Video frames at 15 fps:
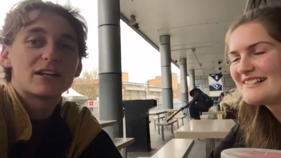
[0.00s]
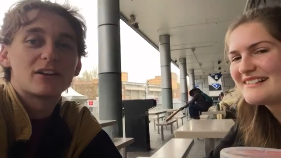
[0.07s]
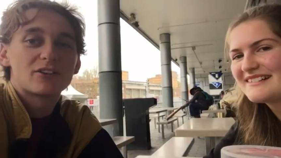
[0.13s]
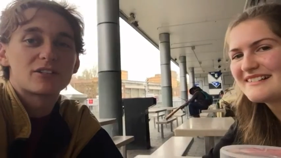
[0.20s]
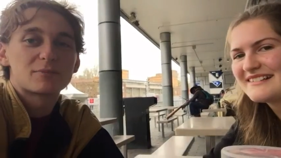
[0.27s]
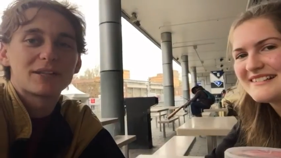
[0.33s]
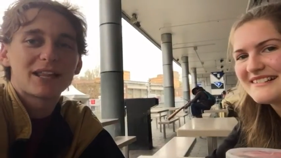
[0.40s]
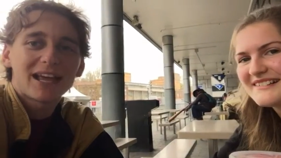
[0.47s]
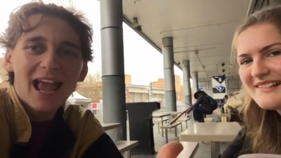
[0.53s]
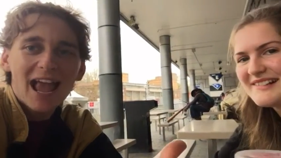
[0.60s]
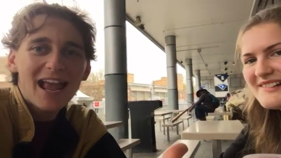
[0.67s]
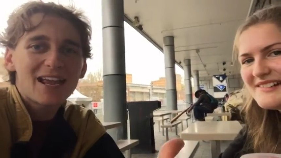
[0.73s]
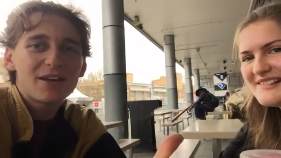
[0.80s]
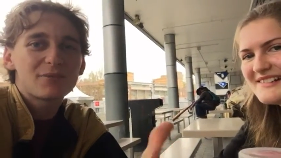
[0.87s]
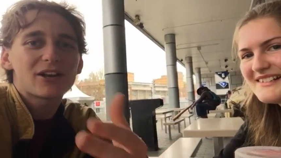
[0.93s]
Speaker 1: it, I'll just be like,
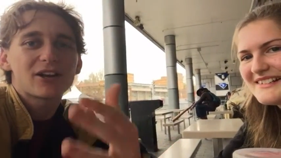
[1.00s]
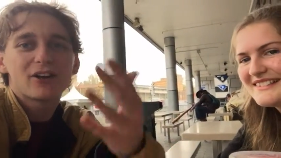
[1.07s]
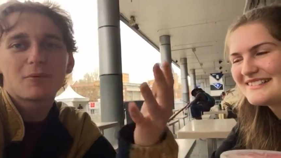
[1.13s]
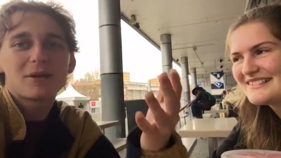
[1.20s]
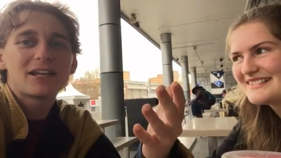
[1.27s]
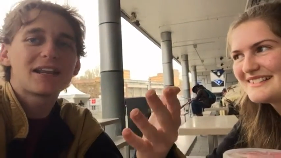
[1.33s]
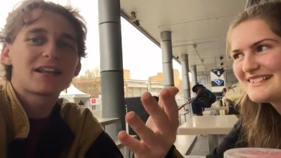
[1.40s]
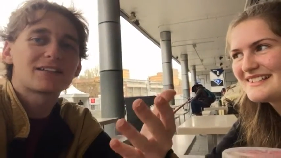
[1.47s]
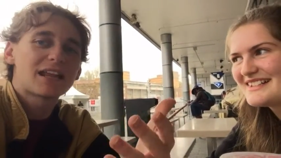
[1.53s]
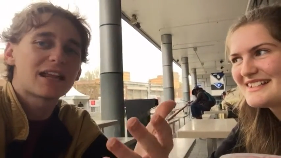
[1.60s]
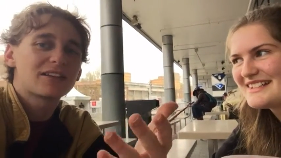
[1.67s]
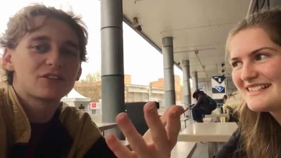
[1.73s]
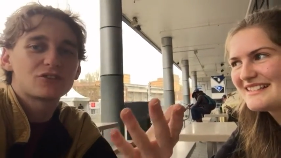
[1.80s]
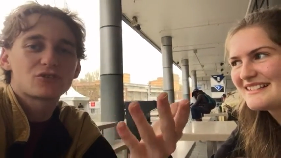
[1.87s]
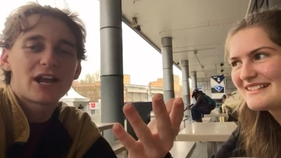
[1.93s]
hey, we're going to go meet
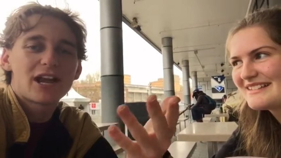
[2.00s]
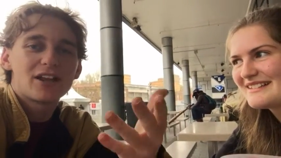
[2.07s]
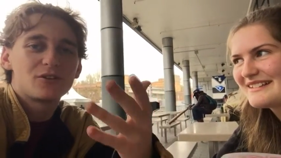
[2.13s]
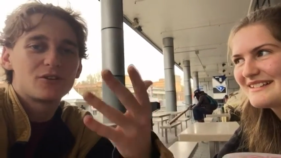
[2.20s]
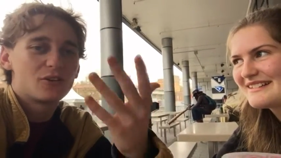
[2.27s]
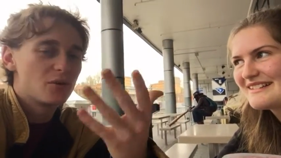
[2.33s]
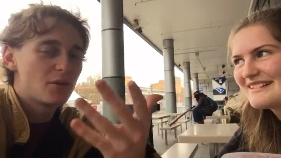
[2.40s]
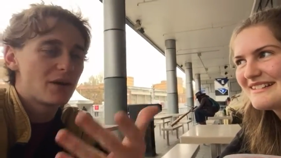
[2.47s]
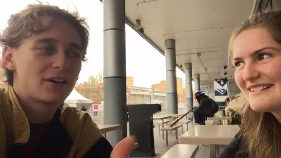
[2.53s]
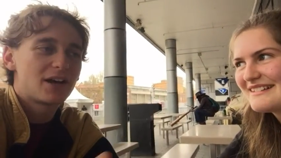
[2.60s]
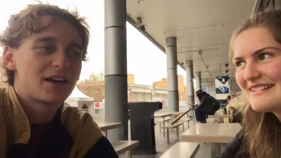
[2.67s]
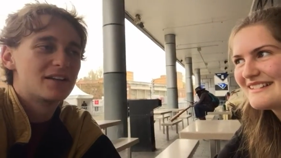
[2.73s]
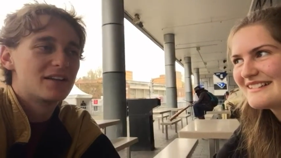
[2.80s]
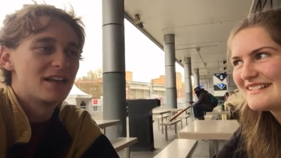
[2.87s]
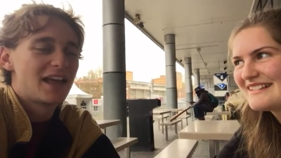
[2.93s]
Natalie Tran or
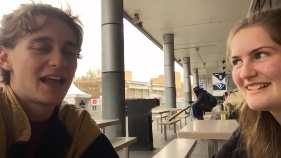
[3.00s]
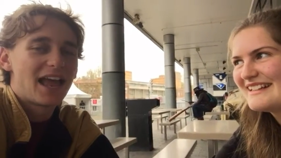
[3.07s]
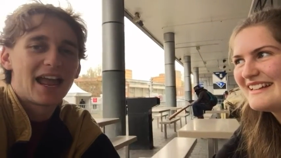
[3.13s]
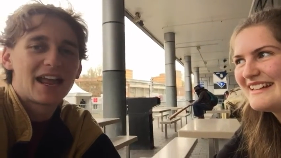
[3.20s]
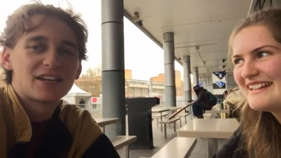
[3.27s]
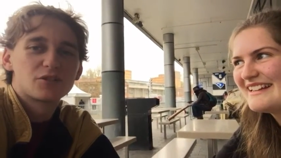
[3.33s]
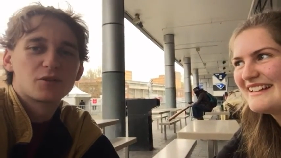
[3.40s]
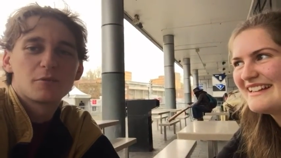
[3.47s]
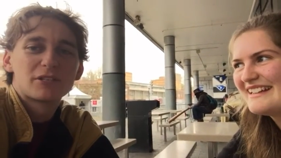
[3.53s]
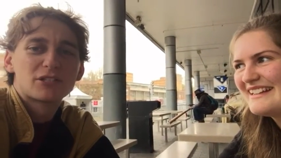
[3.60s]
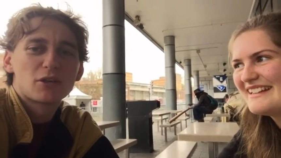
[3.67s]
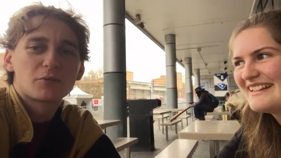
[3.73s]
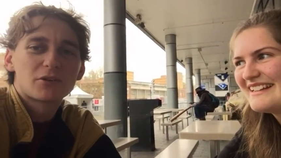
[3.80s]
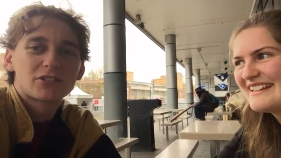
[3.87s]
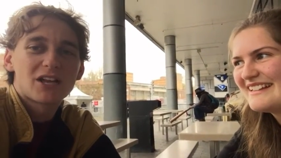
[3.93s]
whoever. And she would
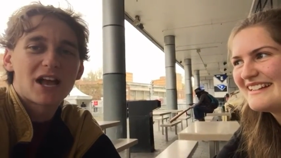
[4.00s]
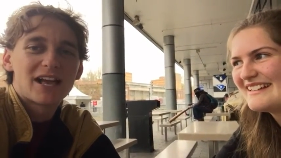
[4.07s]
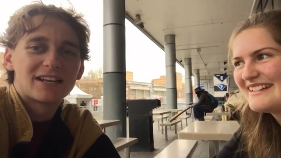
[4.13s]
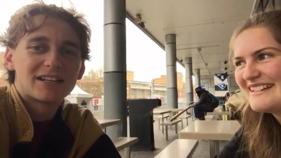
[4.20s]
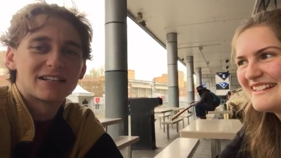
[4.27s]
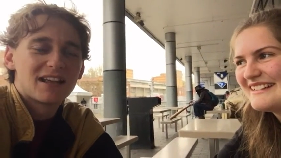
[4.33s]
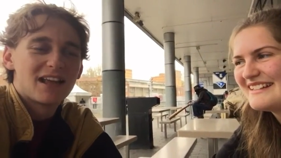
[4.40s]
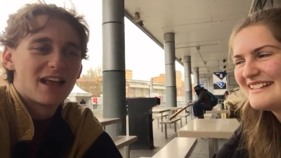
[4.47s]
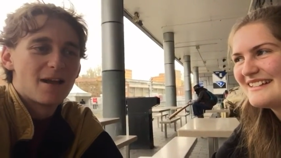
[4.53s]
be super excited.